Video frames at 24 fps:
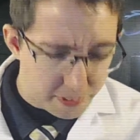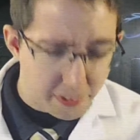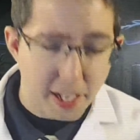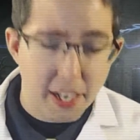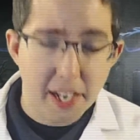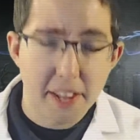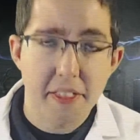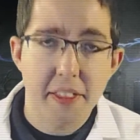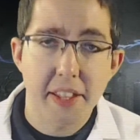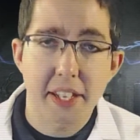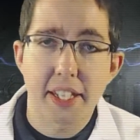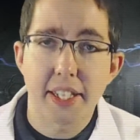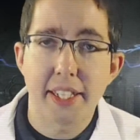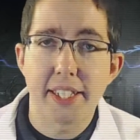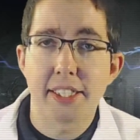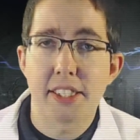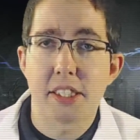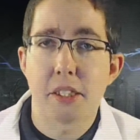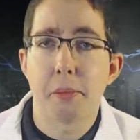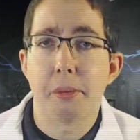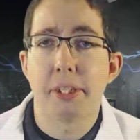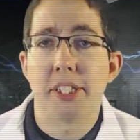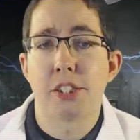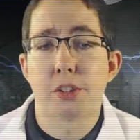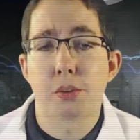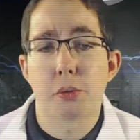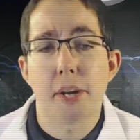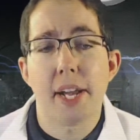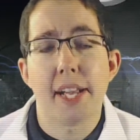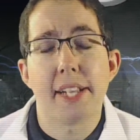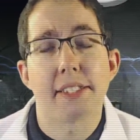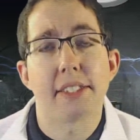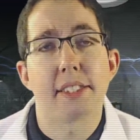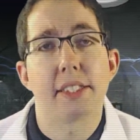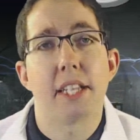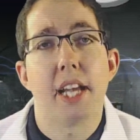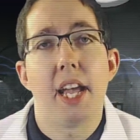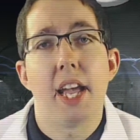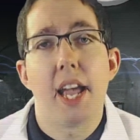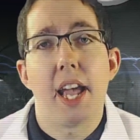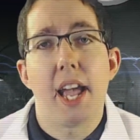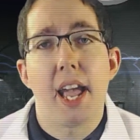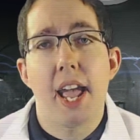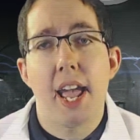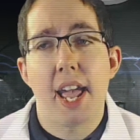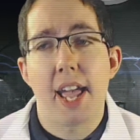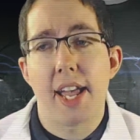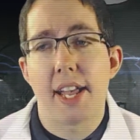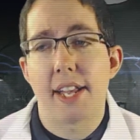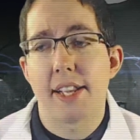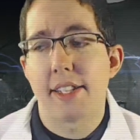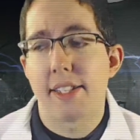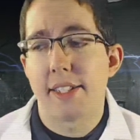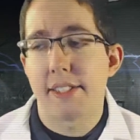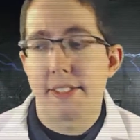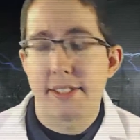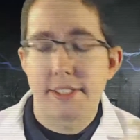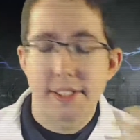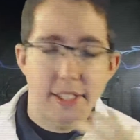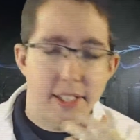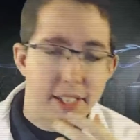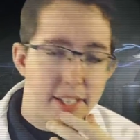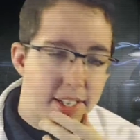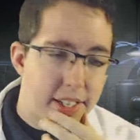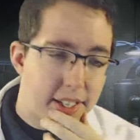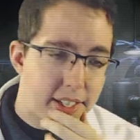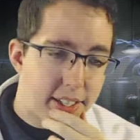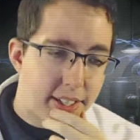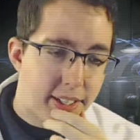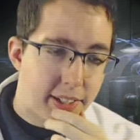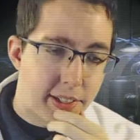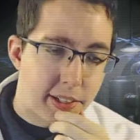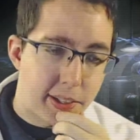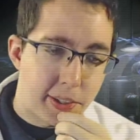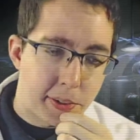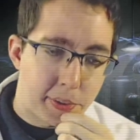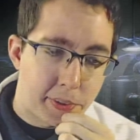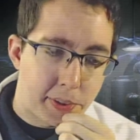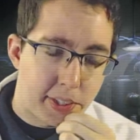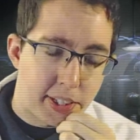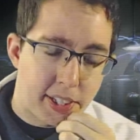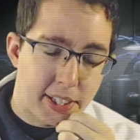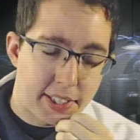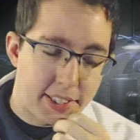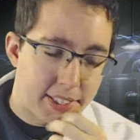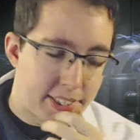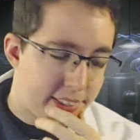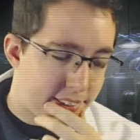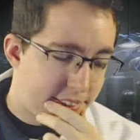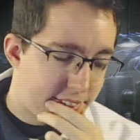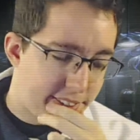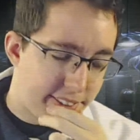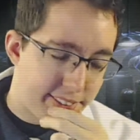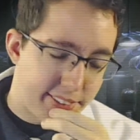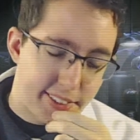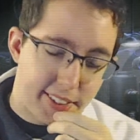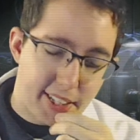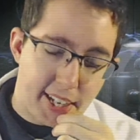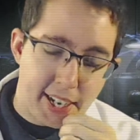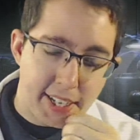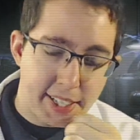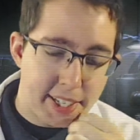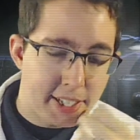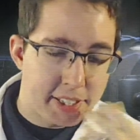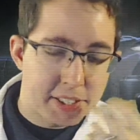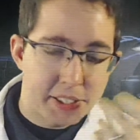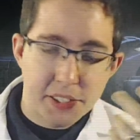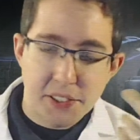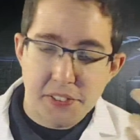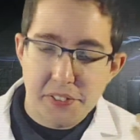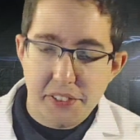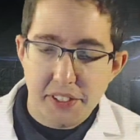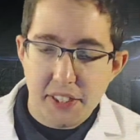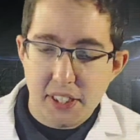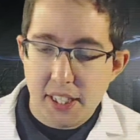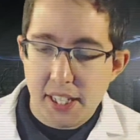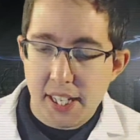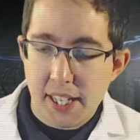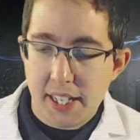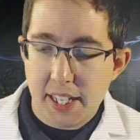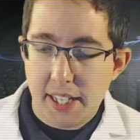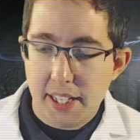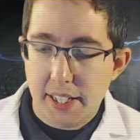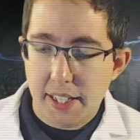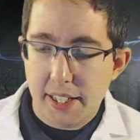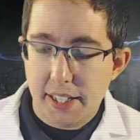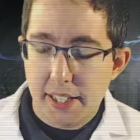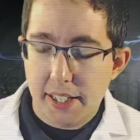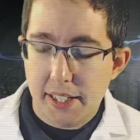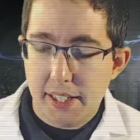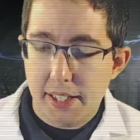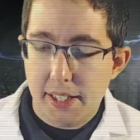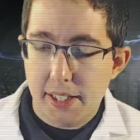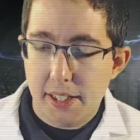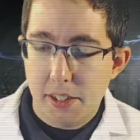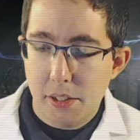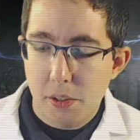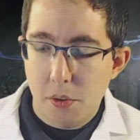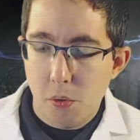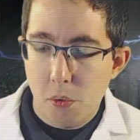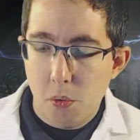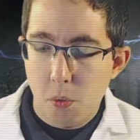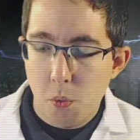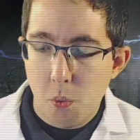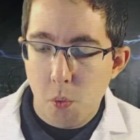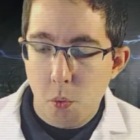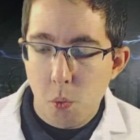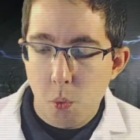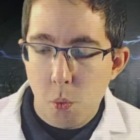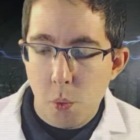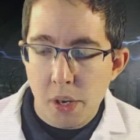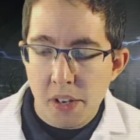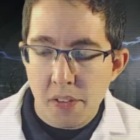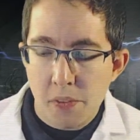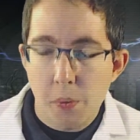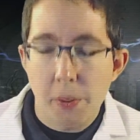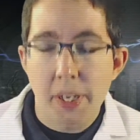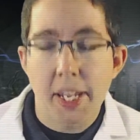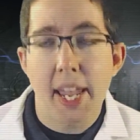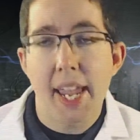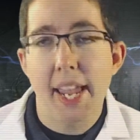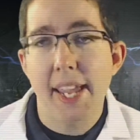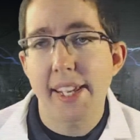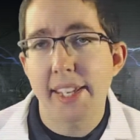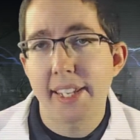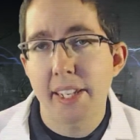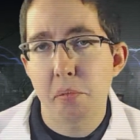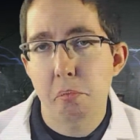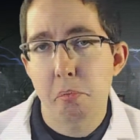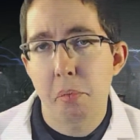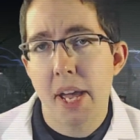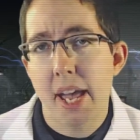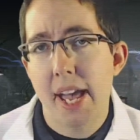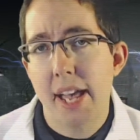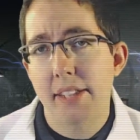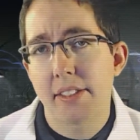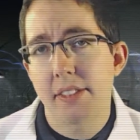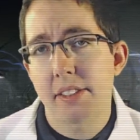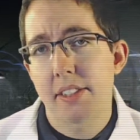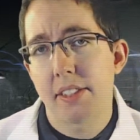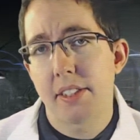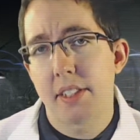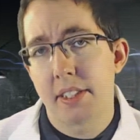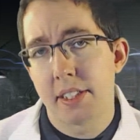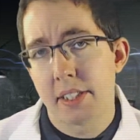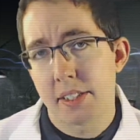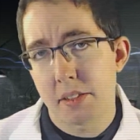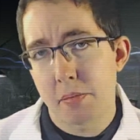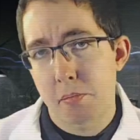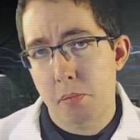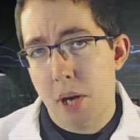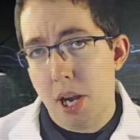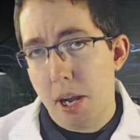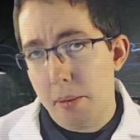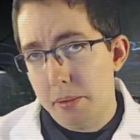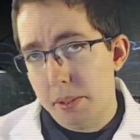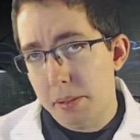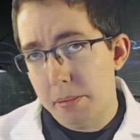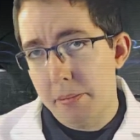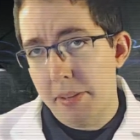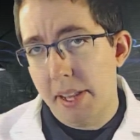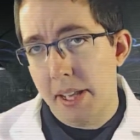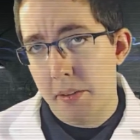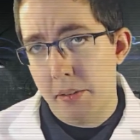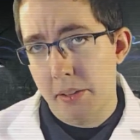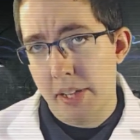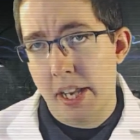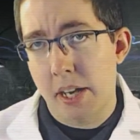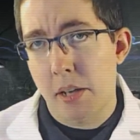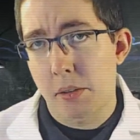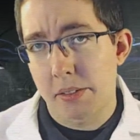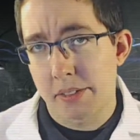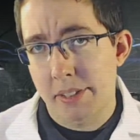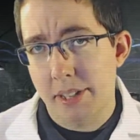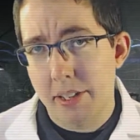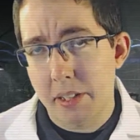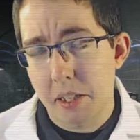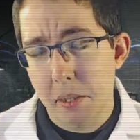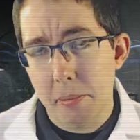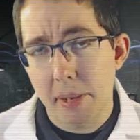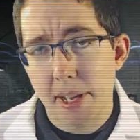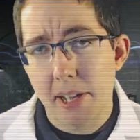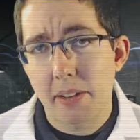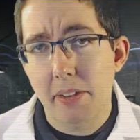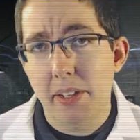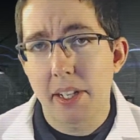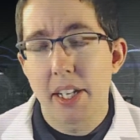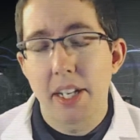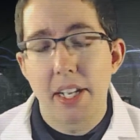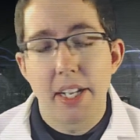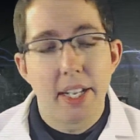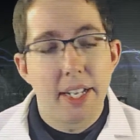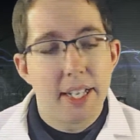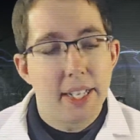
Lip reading: that I think needs to be addressed. And I just feel like if we can't get past this problem that I'll talk about,